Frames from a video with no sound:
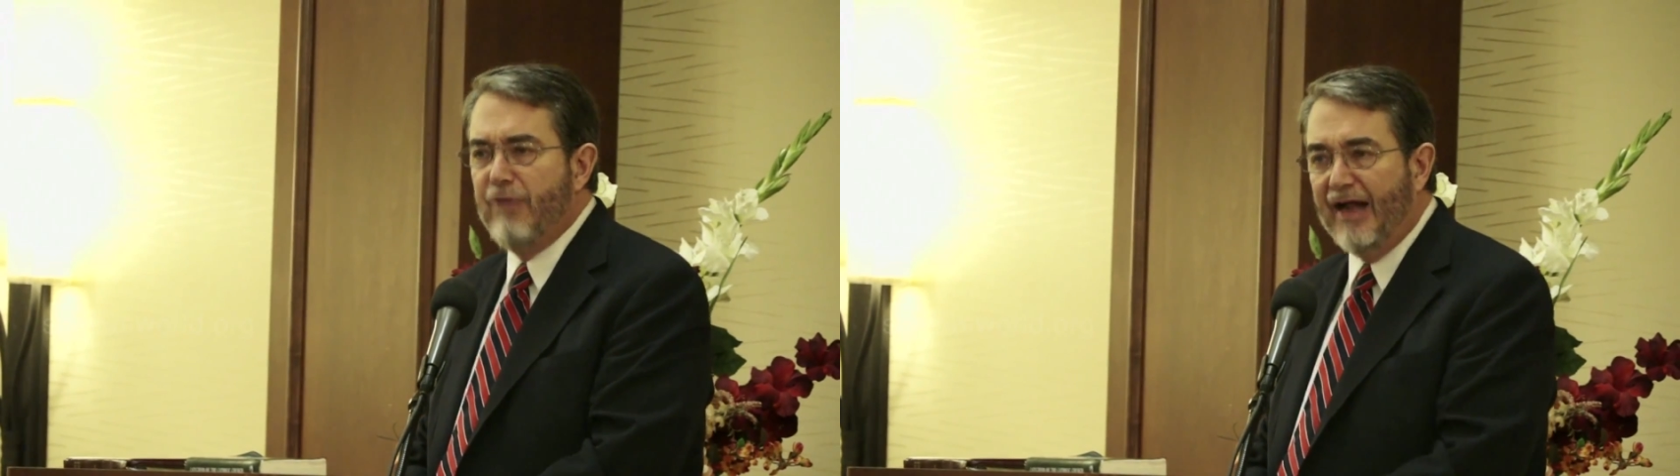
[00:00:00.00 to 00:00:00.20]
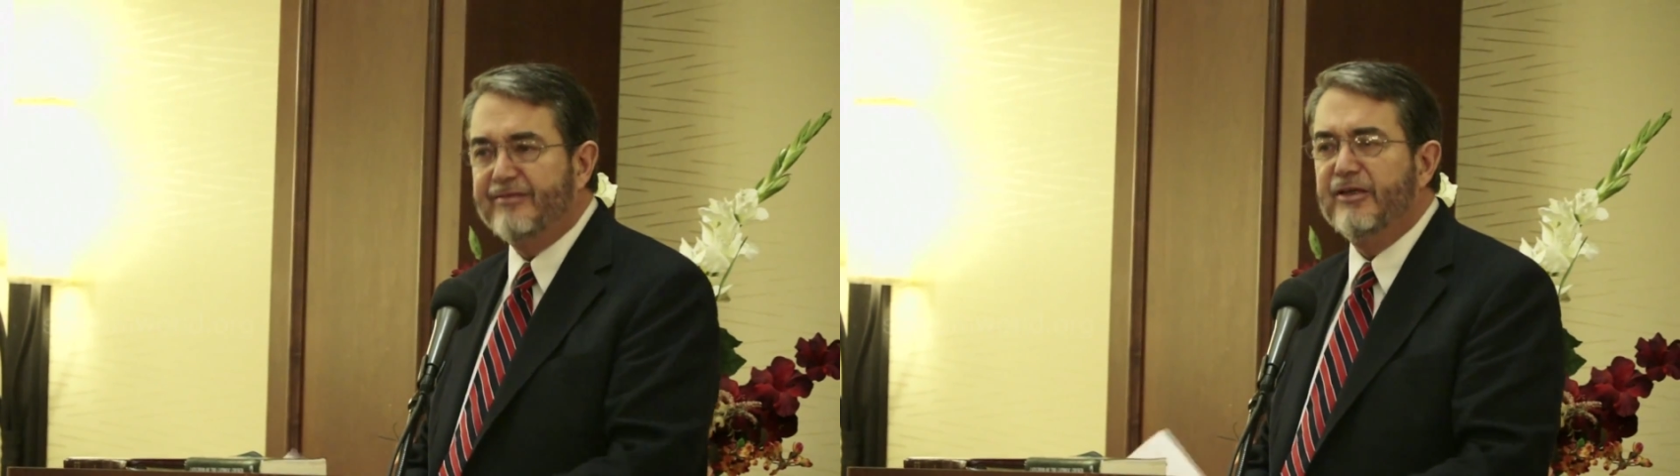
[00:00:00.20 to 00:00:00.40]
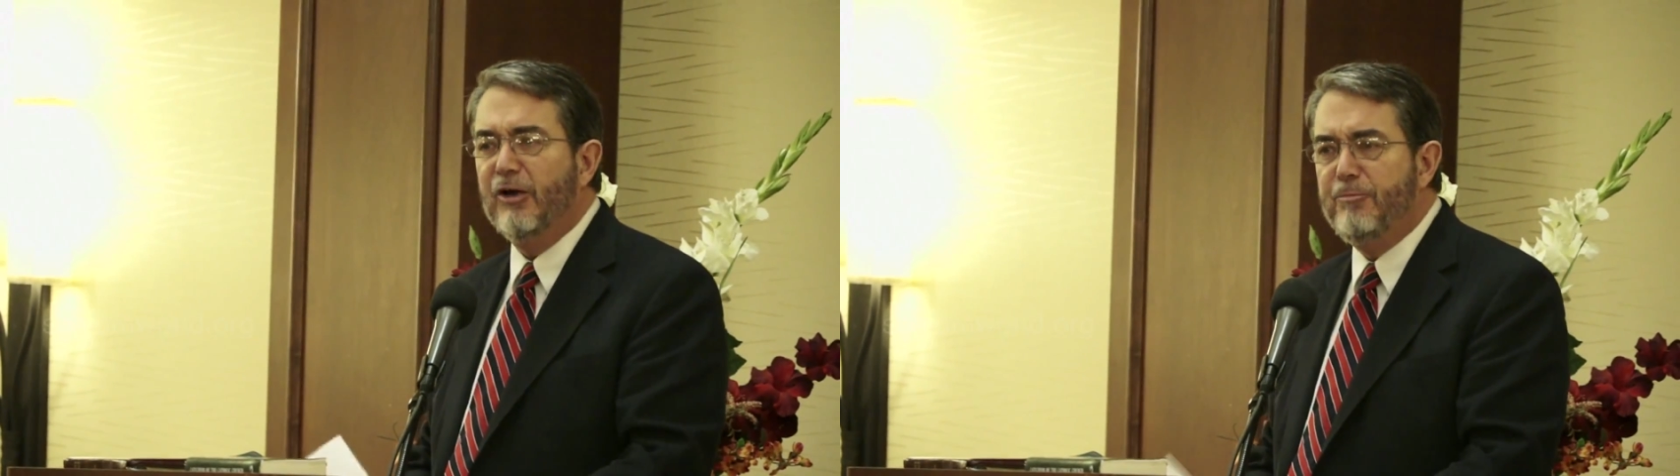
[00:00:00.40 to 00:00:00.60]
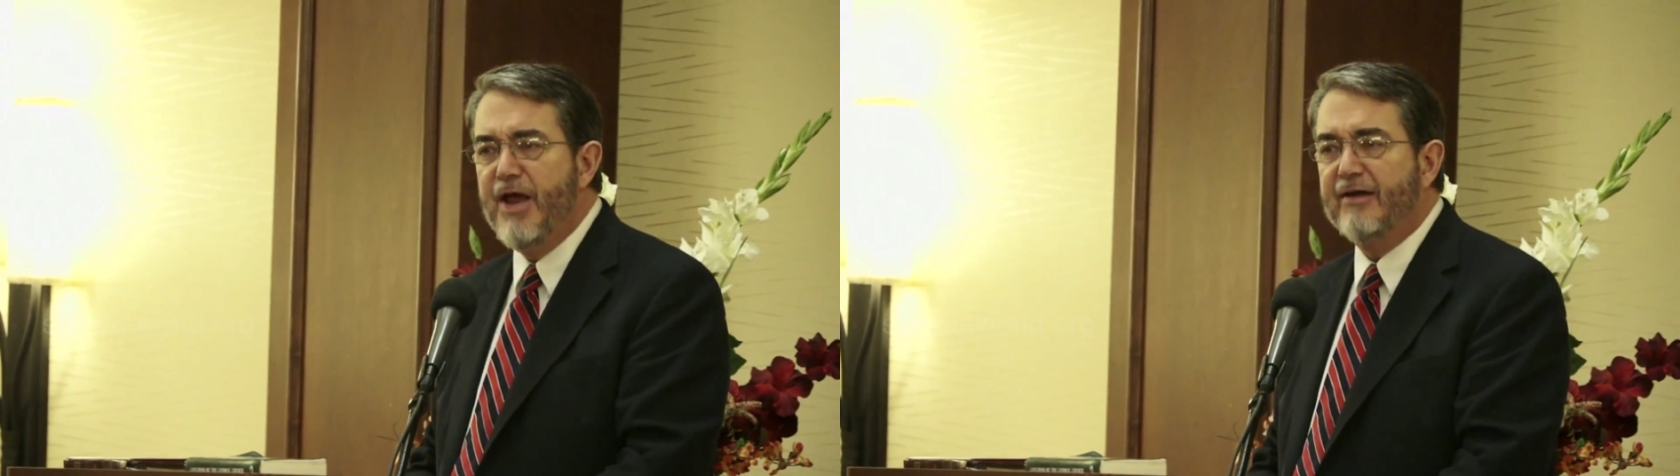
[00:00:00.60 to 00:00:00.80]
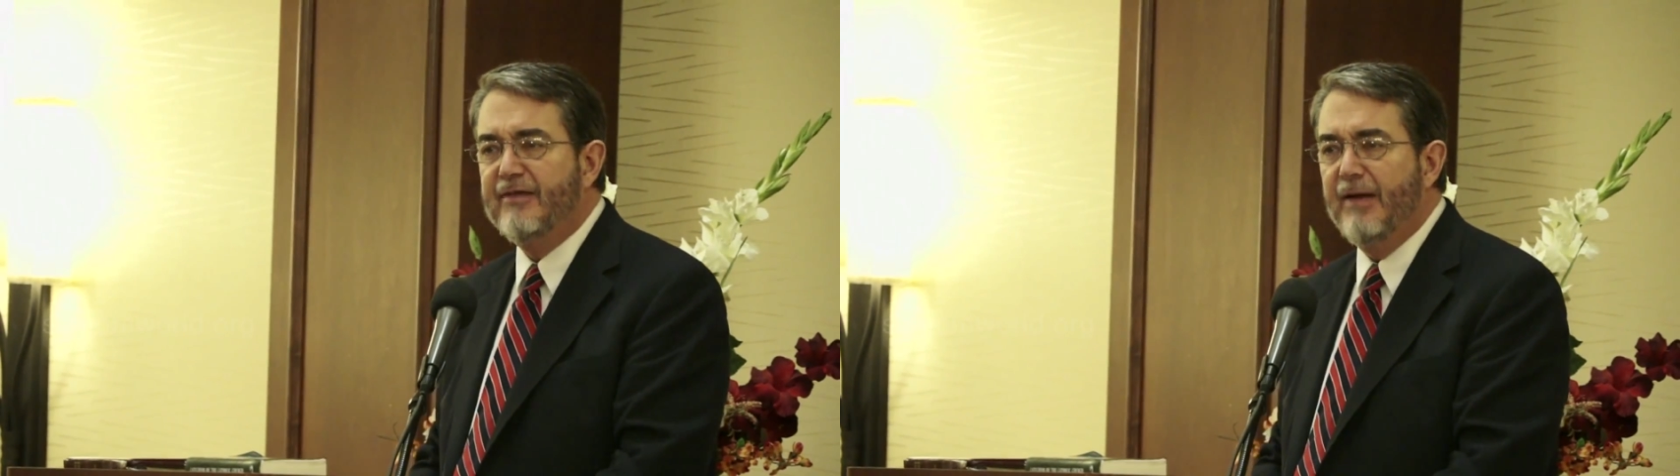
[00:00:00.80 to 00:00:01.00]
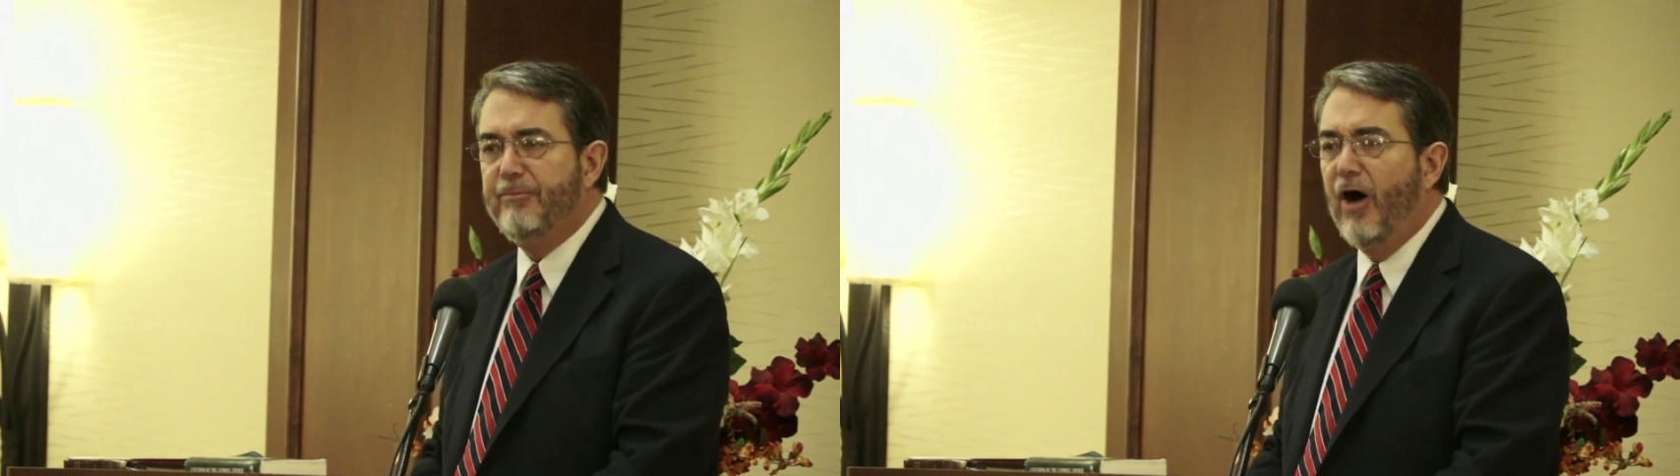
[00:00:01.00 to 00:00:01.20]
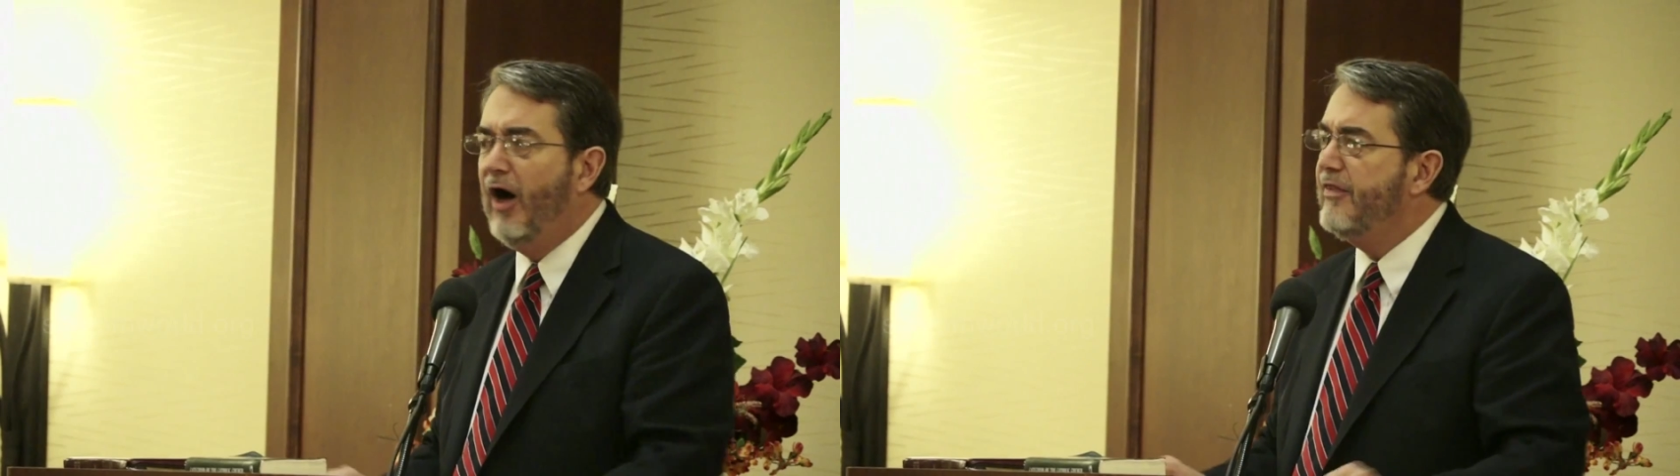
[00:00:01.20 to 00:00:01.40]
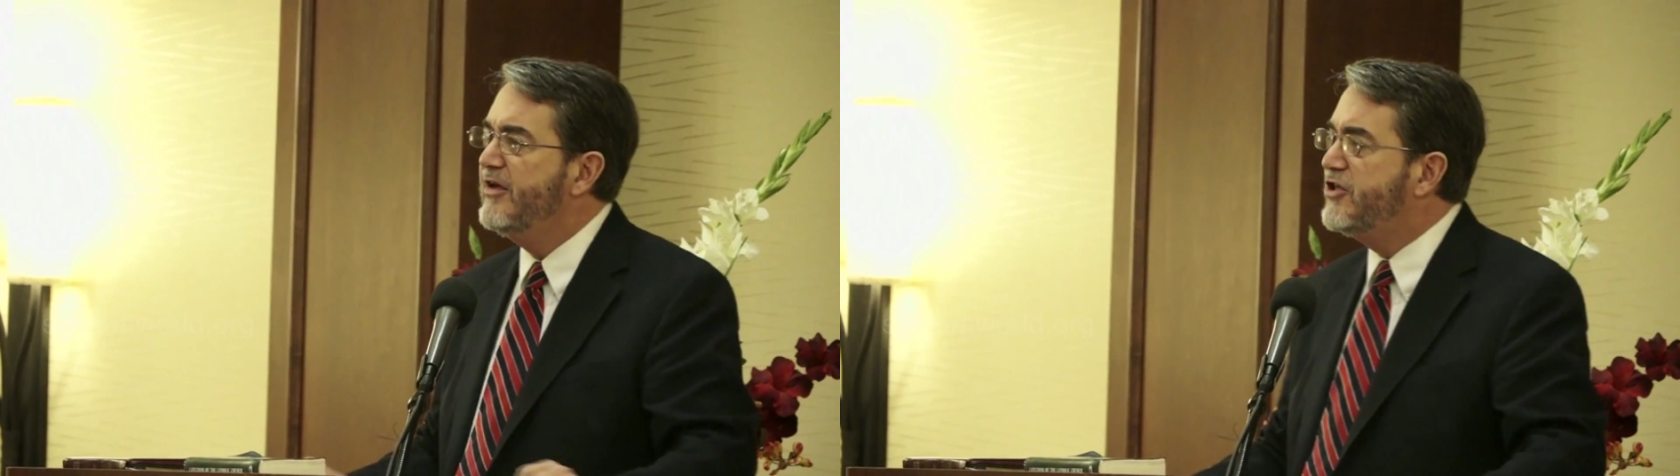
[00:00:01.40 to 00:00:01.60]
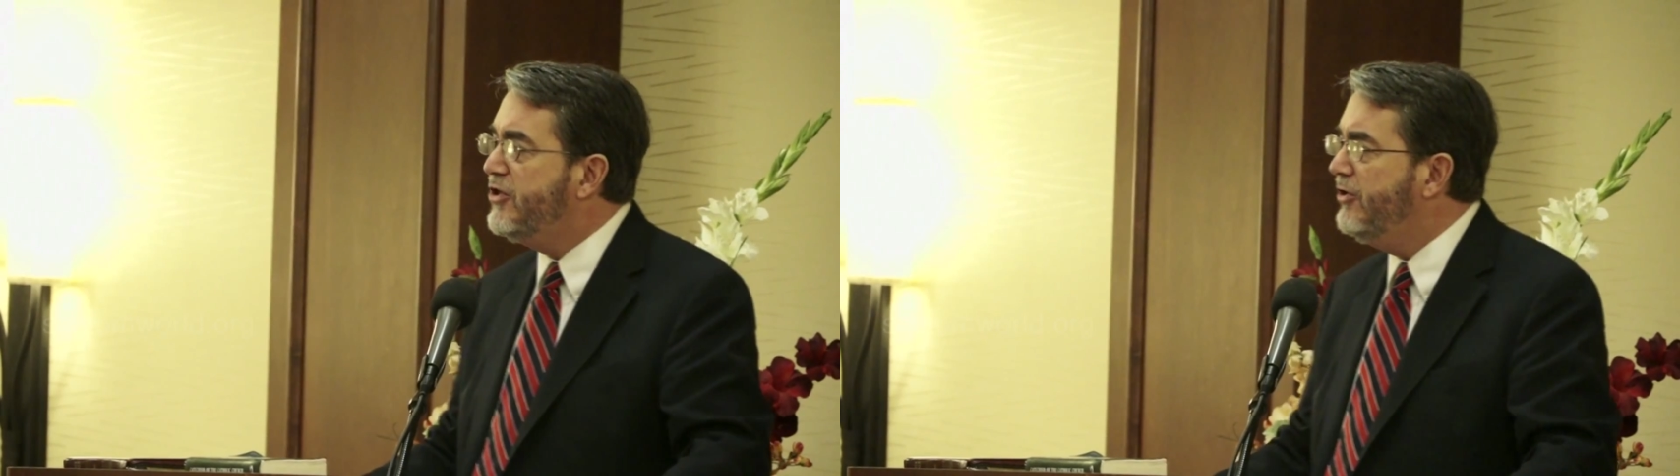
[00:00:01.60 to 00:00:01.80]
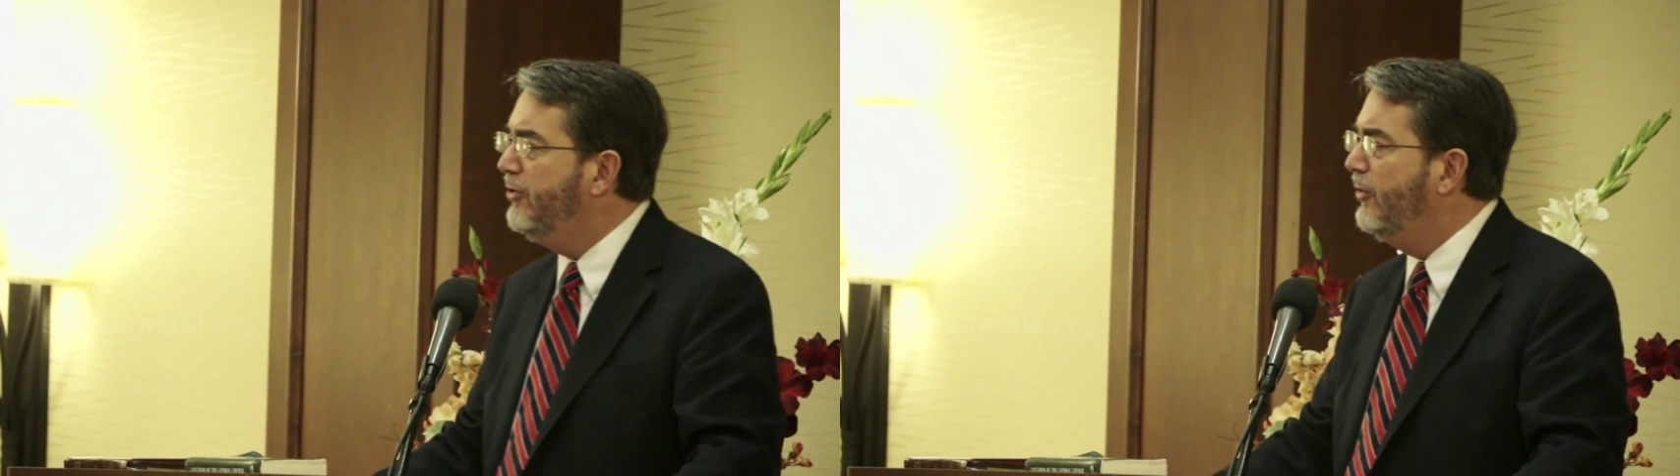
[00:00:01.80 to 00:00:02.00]
Ratzinger picked up on the
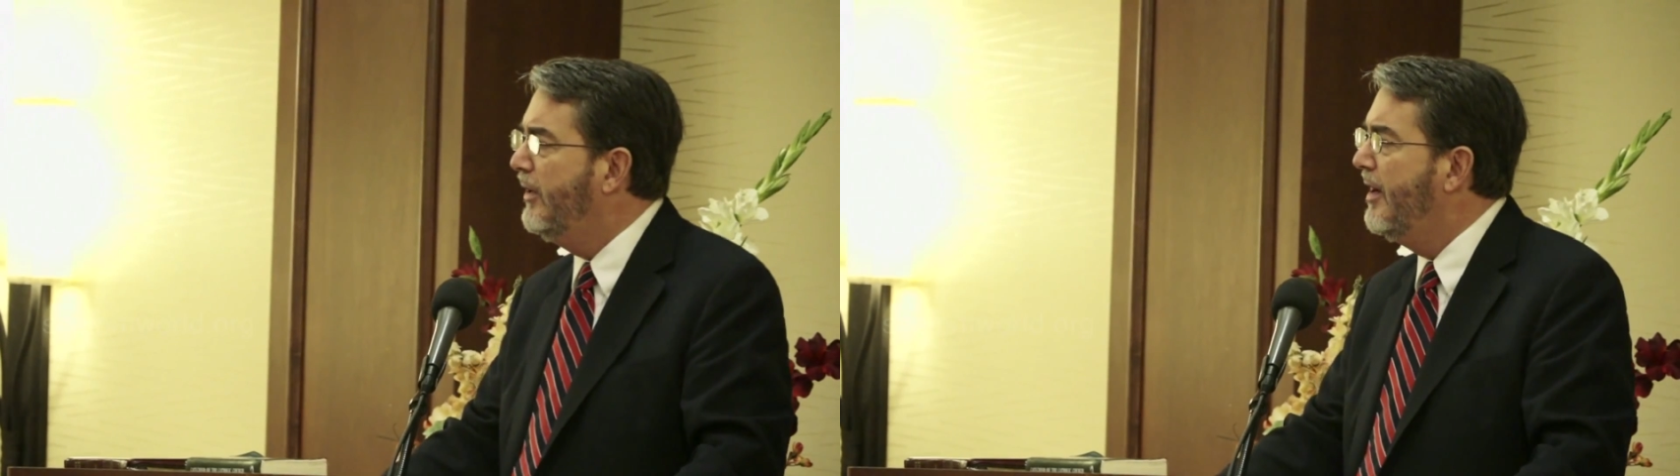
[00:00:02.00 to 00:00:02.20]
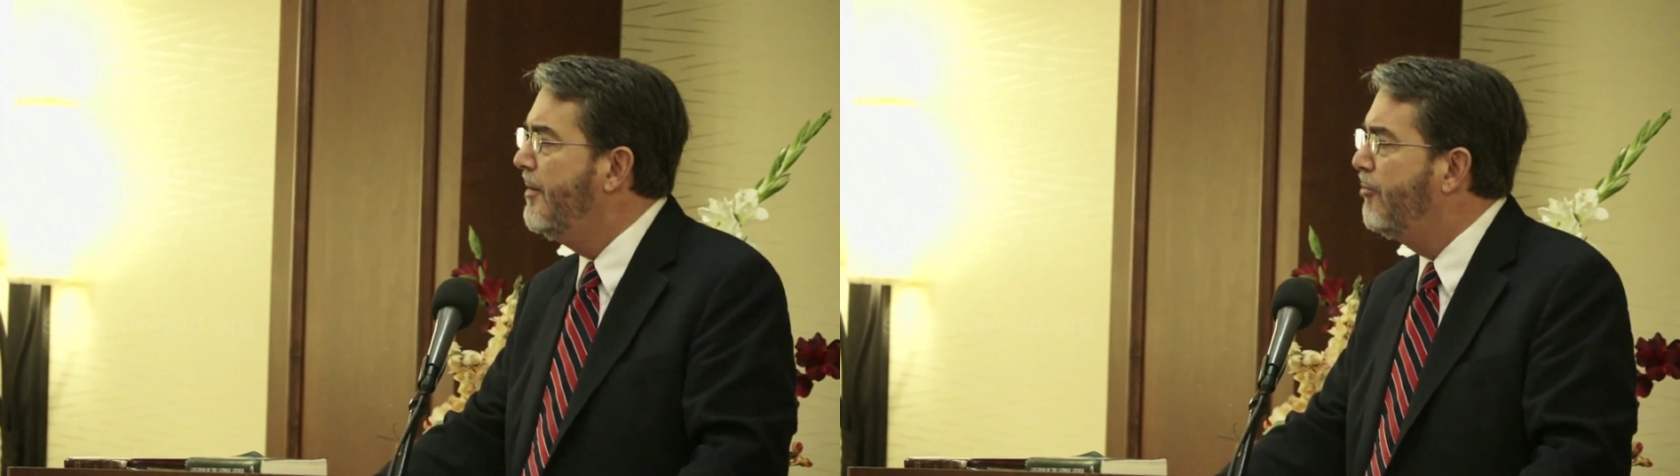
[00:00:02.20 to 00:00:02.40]
two